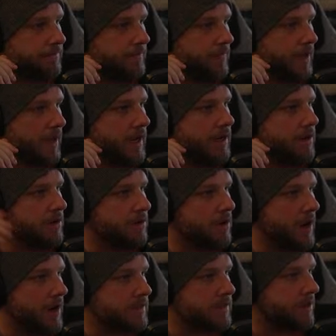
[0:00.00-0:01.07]
I hear
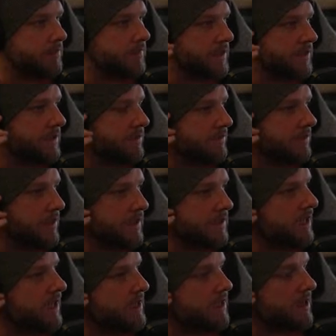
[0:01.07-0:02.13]
Grok's coming soon. I
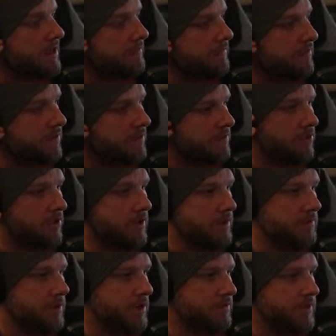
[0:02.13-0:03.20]
signed up for
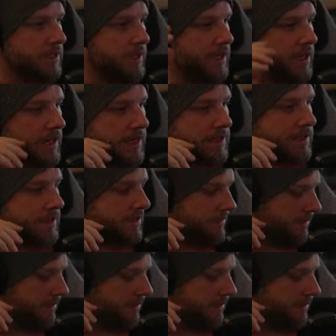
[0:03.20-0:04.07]
premium to get access to it